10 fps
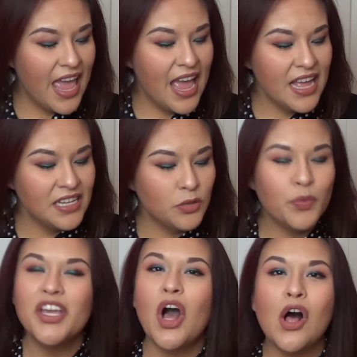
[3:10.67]
And
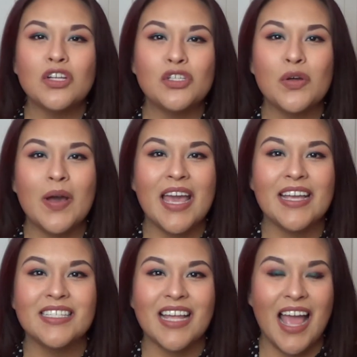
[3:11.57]
we also
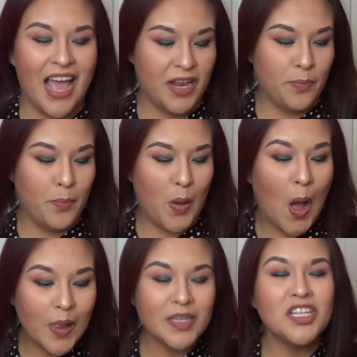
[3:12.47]
ate at
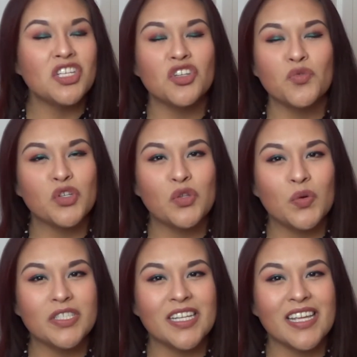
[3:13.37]
Polynesian
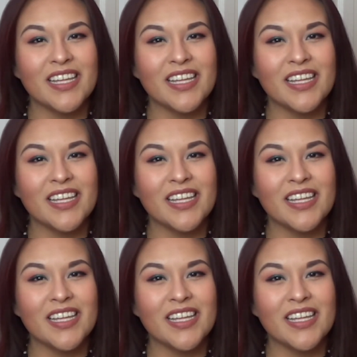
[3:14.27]
Resort.